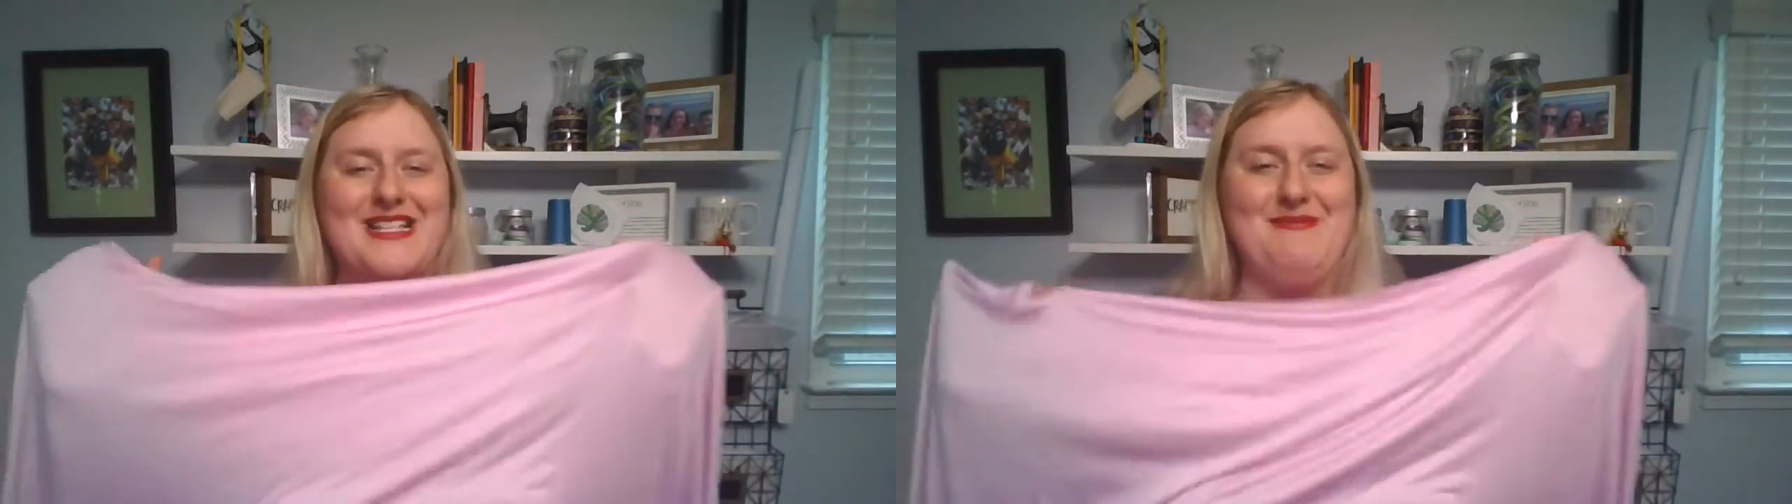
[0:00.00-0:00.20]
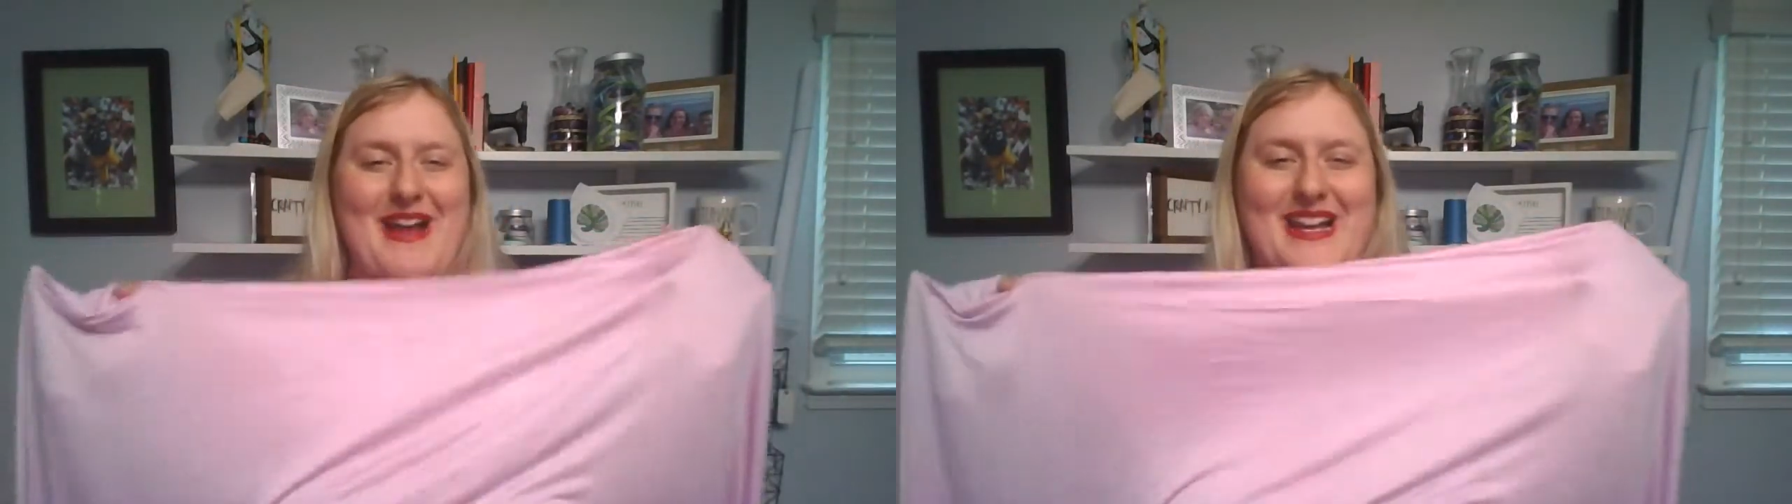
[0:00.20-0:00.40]

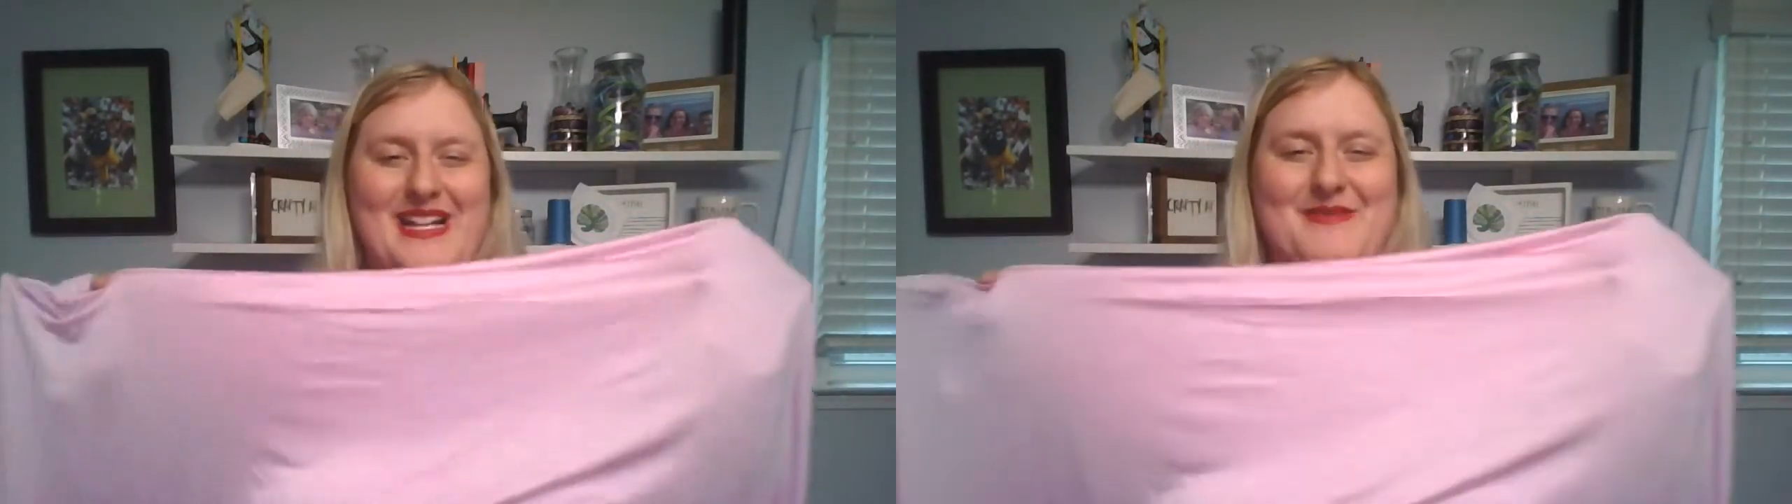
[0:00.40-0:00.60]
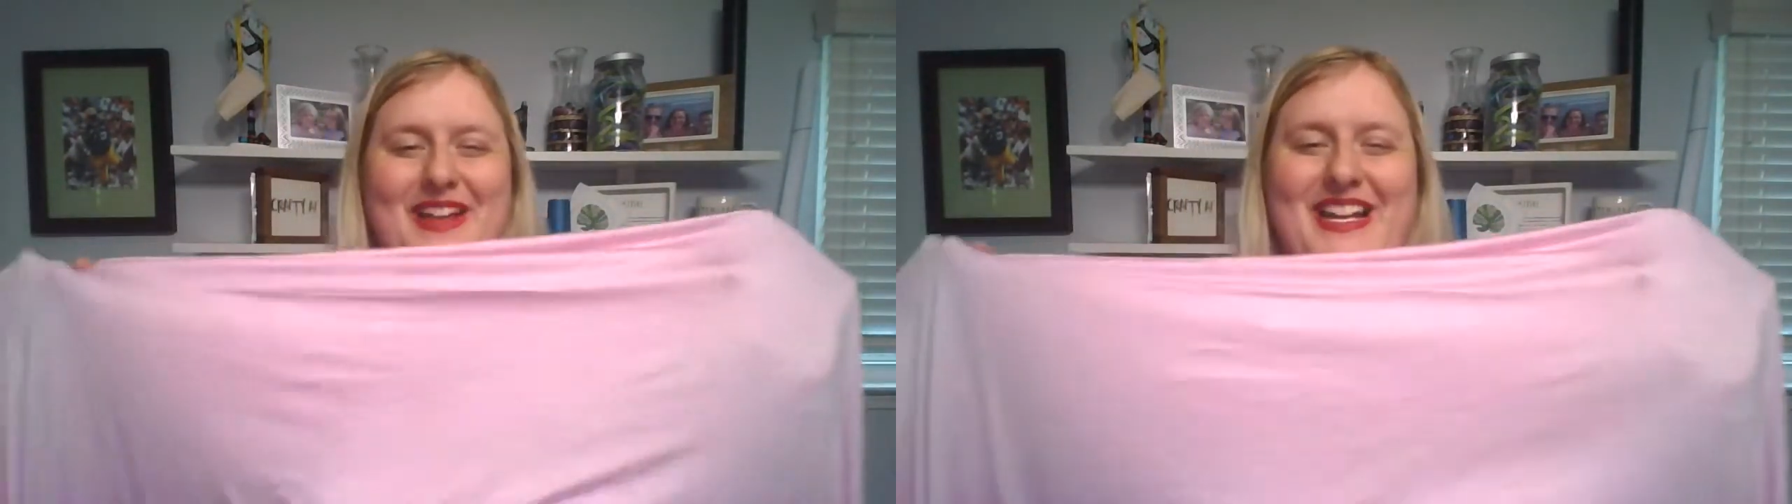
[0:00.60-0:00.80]

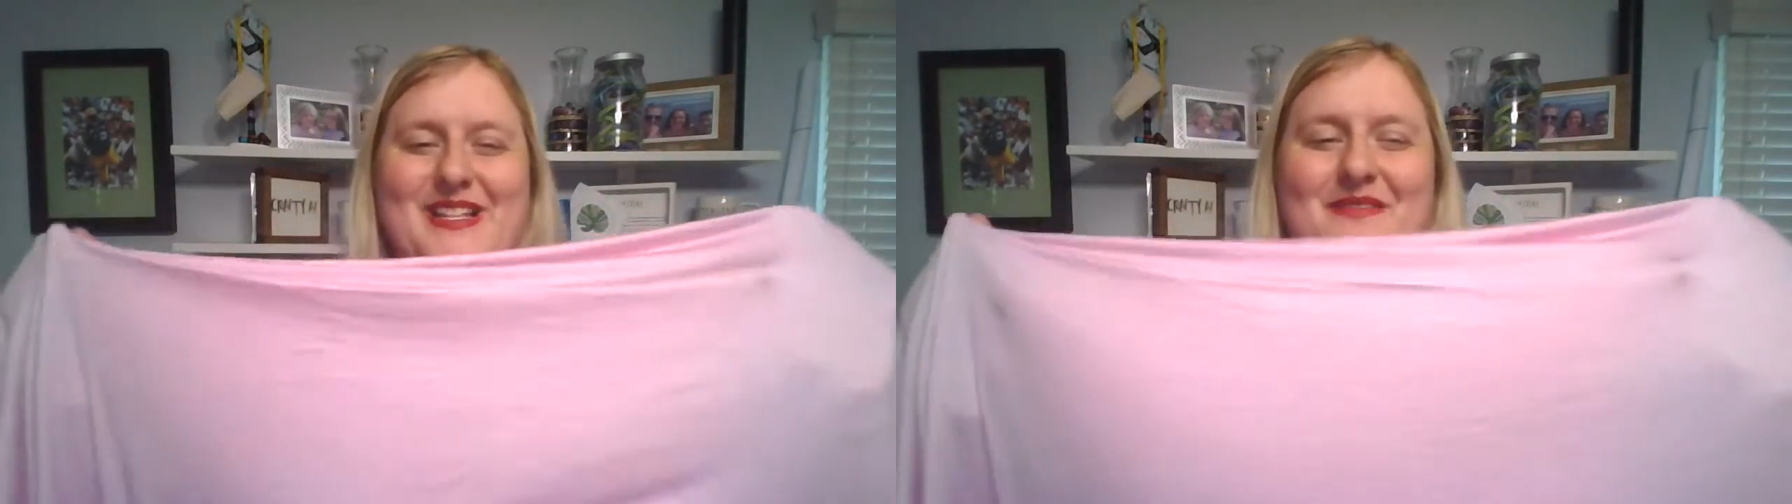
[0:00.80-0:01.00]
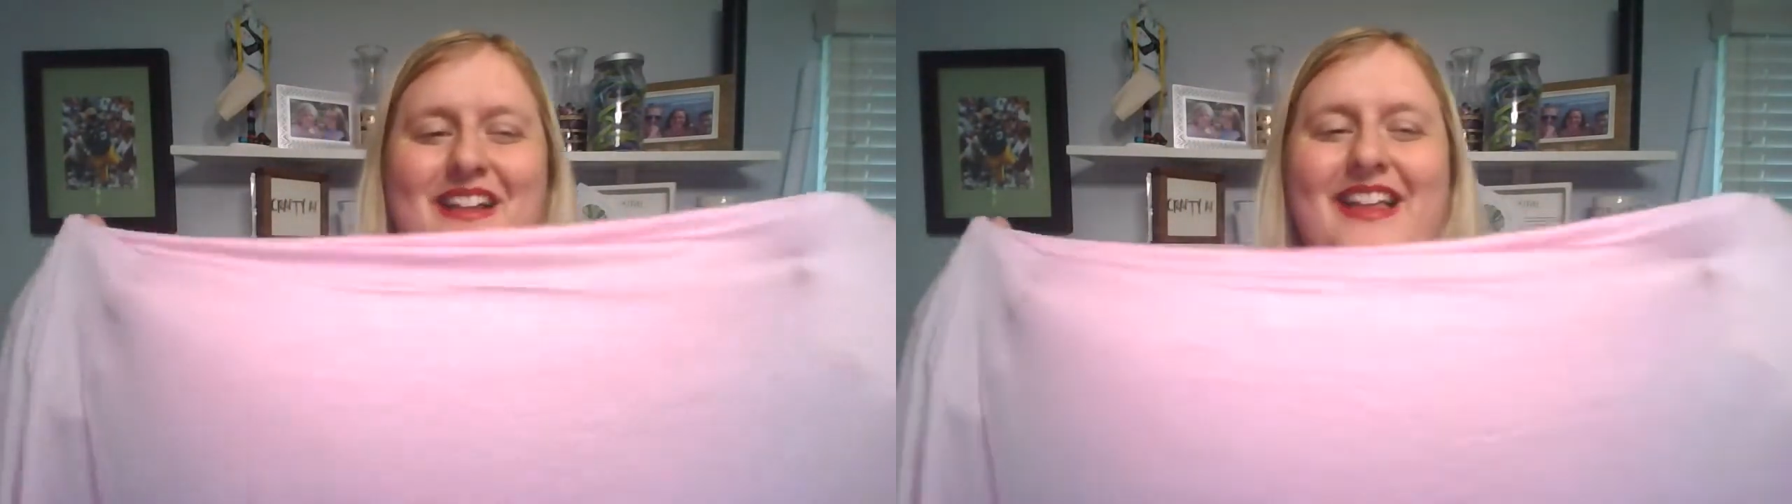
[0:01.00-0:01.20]
spandex blend as well.